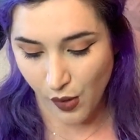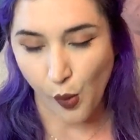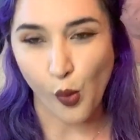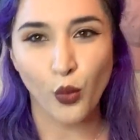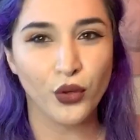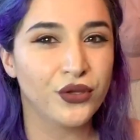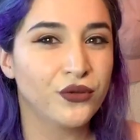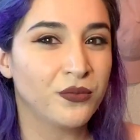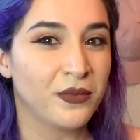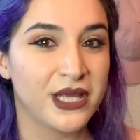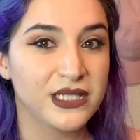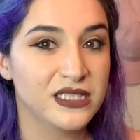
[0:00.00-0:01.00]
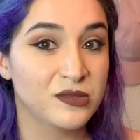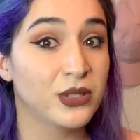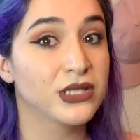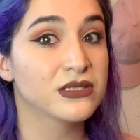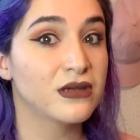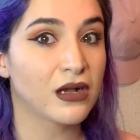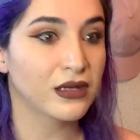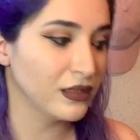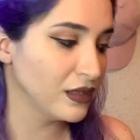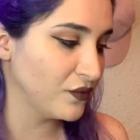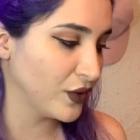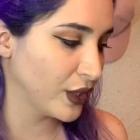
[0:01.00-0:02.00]
oil mist, but it's not going to
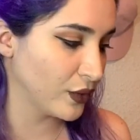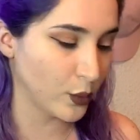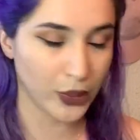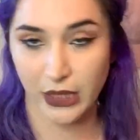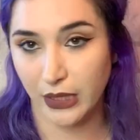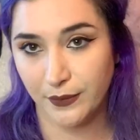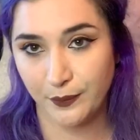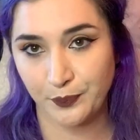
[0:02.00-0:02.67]
leave your hair oily.